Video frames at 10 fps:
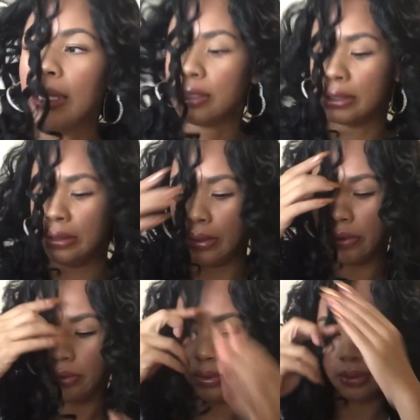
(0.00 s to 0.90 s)
I just don't
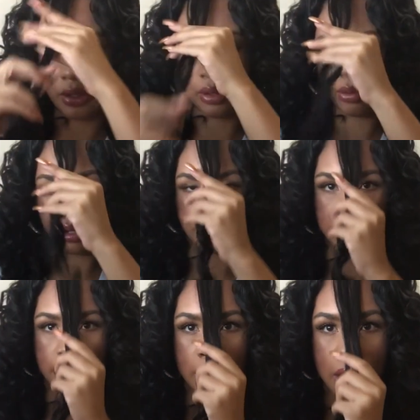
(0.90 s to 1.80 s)
even, okay, whatever.
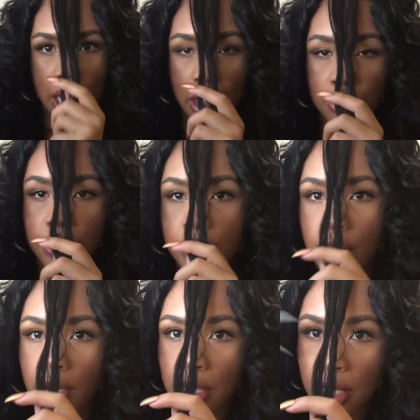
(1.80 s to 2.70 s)
I don't even
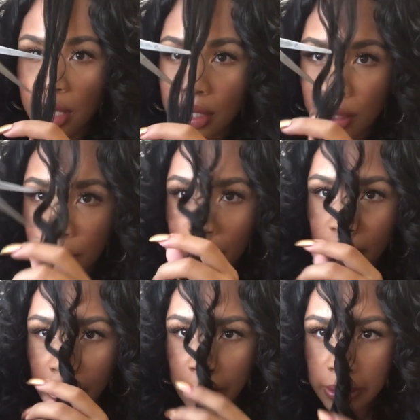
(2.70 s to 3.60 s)
know how to cut no
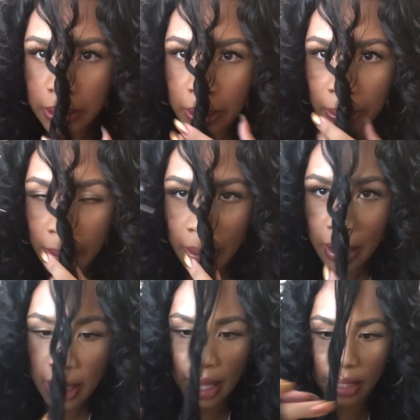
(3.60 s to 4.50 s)
bangs.
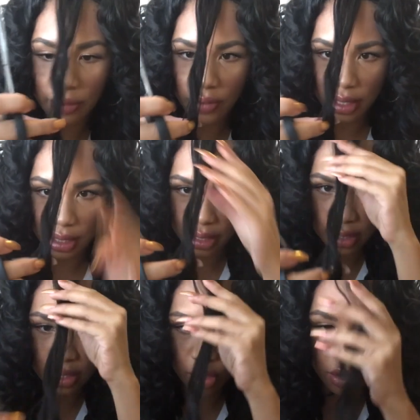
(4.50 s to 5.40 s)
And the fact that
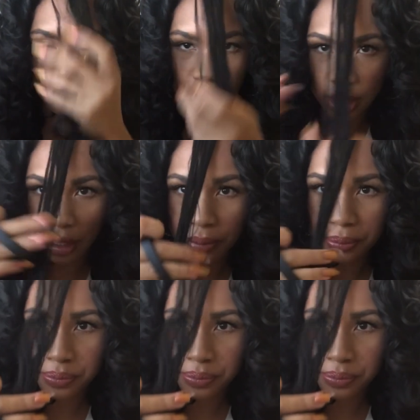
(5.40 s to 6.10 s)
it's curly,